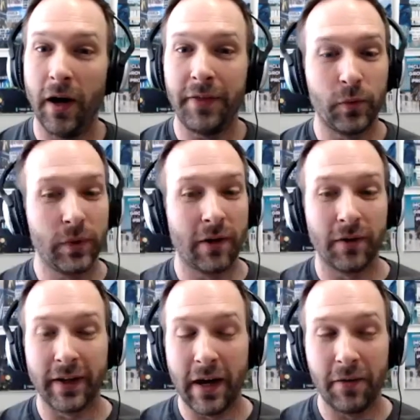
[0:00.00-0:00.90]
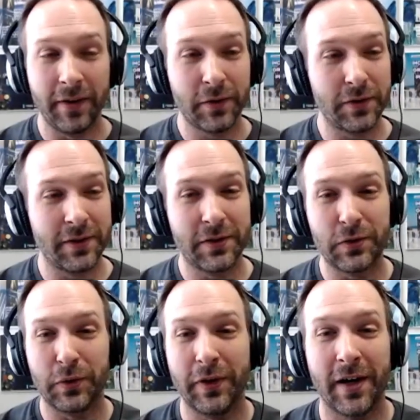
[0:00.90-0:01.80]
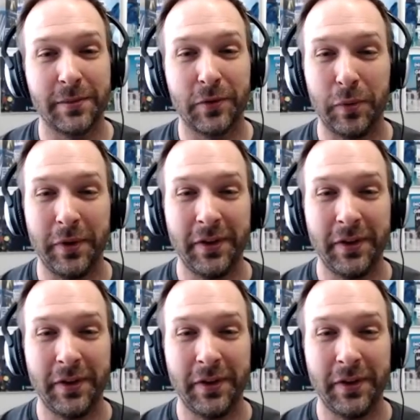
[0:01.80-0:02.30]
think we covered like everything. This is this is really awesome, Toby.